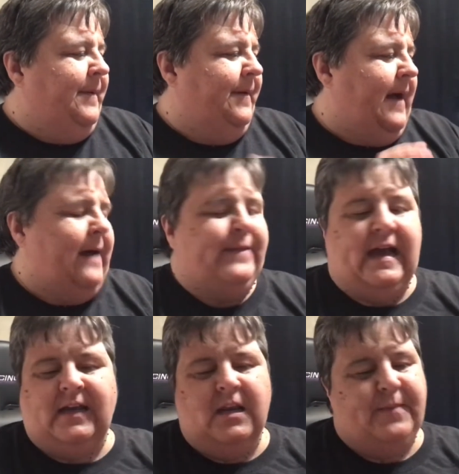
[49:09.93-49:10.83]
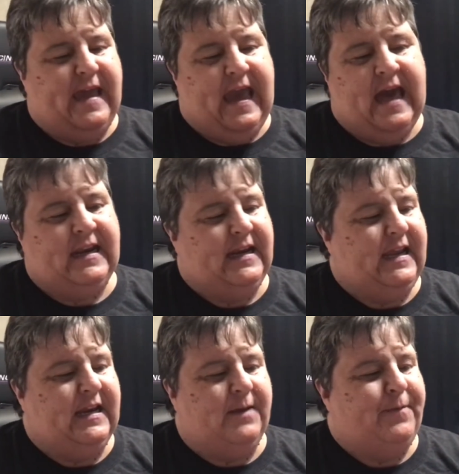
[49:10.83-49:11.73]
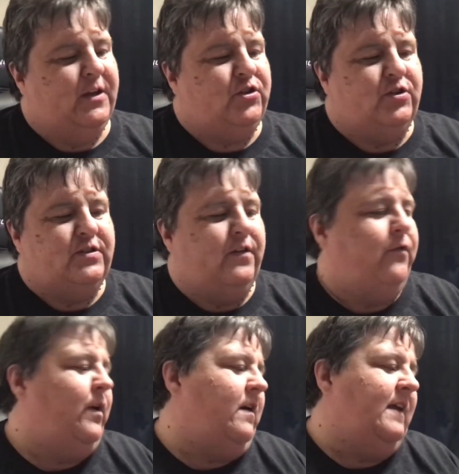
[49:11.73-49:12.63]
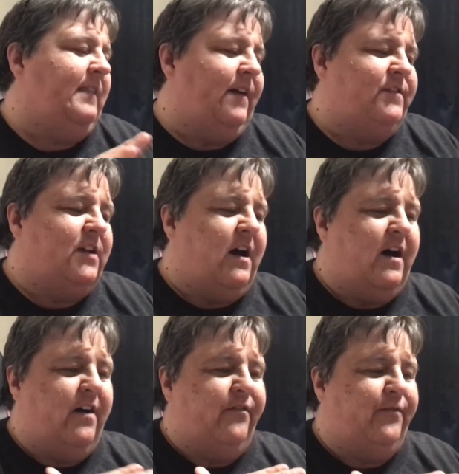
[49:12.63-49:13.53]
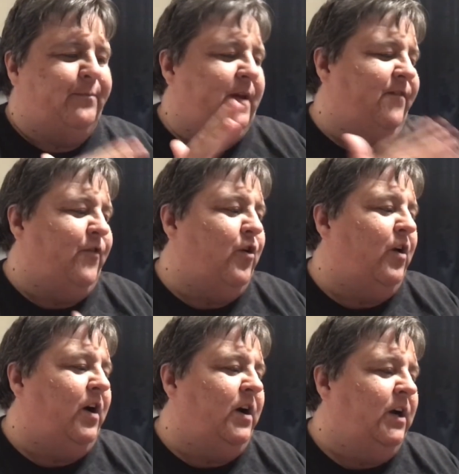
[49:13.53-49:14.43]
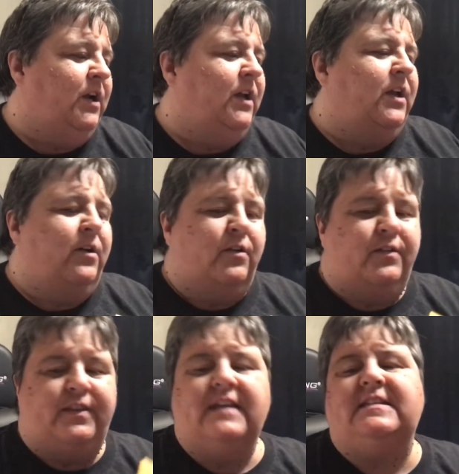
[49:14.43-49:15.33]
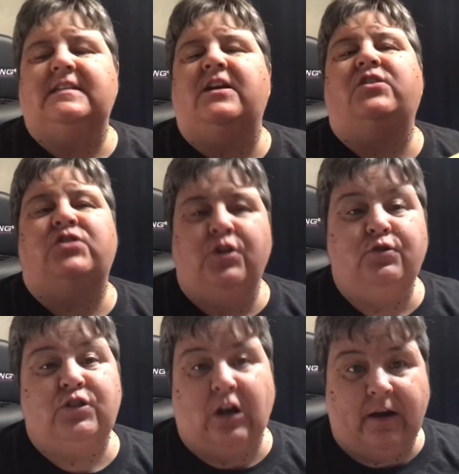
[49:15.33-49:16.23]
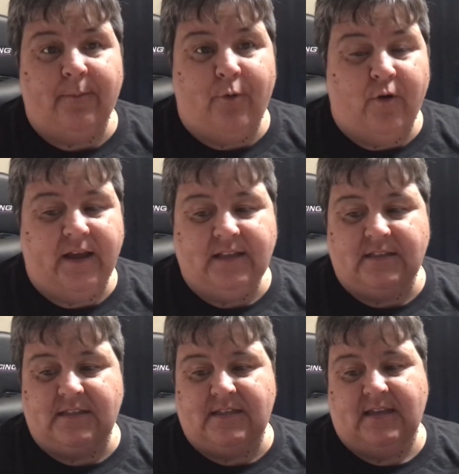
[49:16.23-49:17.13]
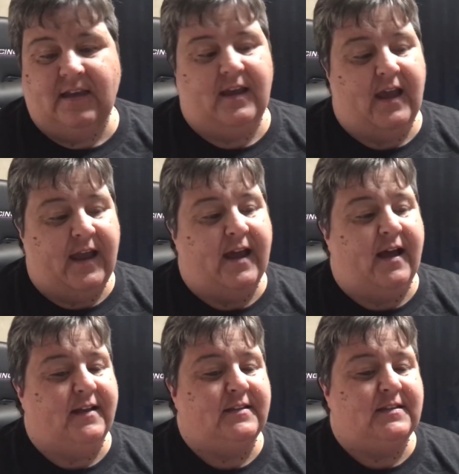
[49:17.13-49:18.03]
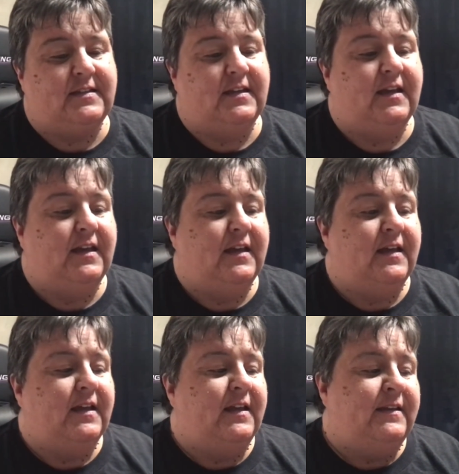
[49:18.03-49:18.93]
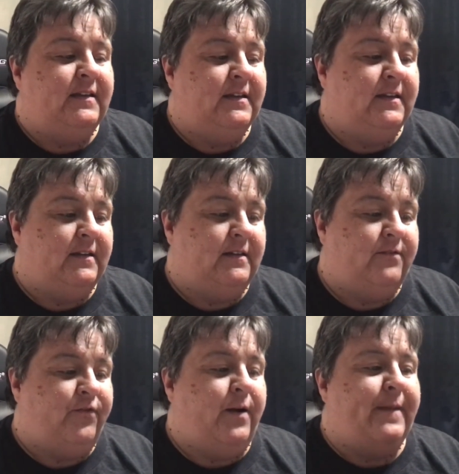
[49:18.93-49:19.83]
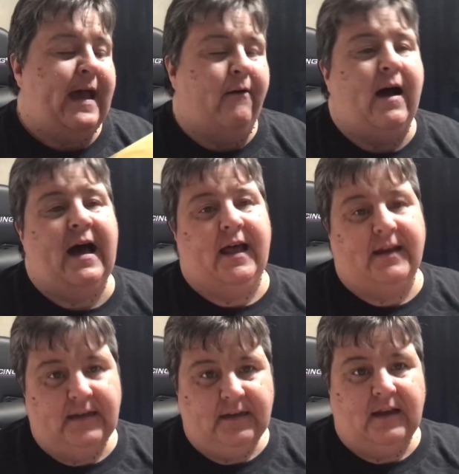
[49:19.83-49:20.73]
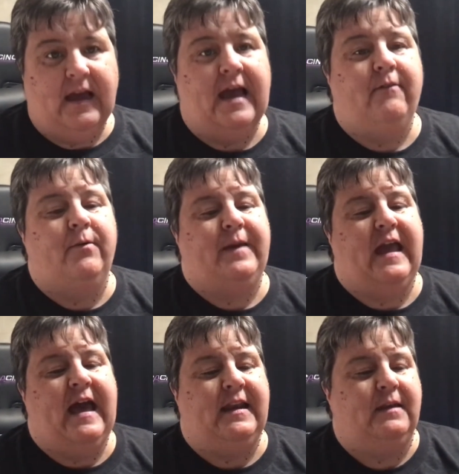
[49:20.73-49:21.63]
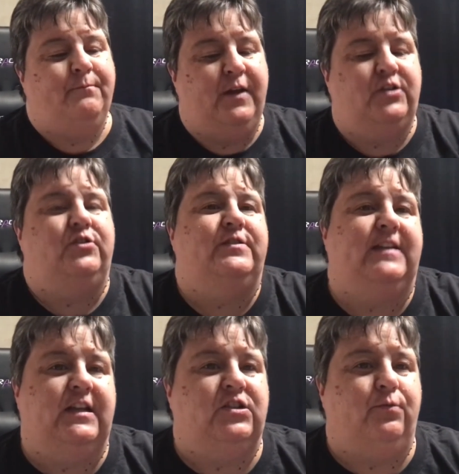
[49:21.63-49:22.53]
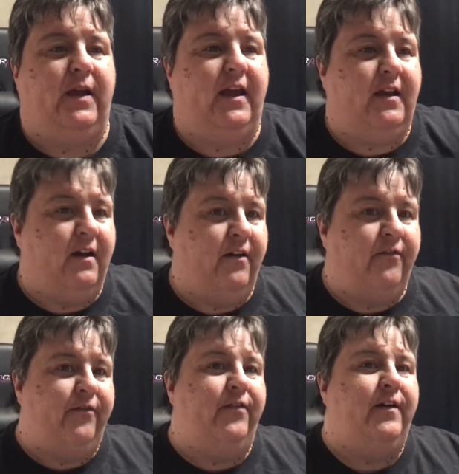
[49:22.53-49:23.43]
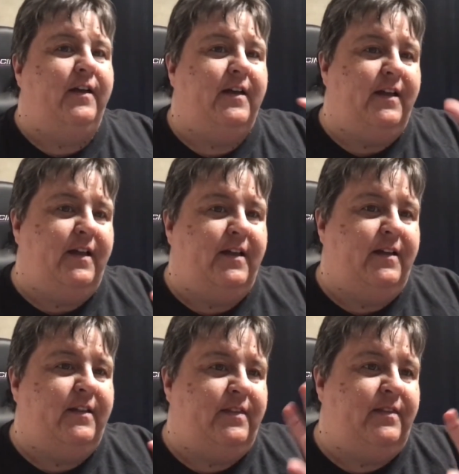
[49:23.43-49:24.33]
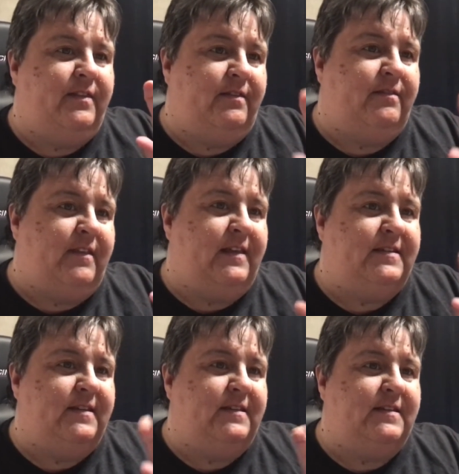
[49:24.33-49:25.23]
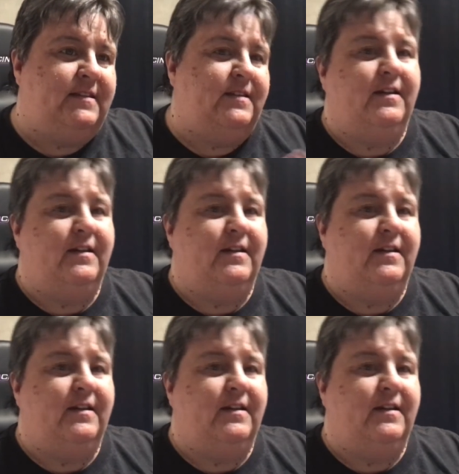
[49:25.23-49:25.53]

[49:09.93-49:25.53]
I'm not going to be adding any pictures of where I left off before. This is our new starting point, and from now on, I will be adding pictures each week of this is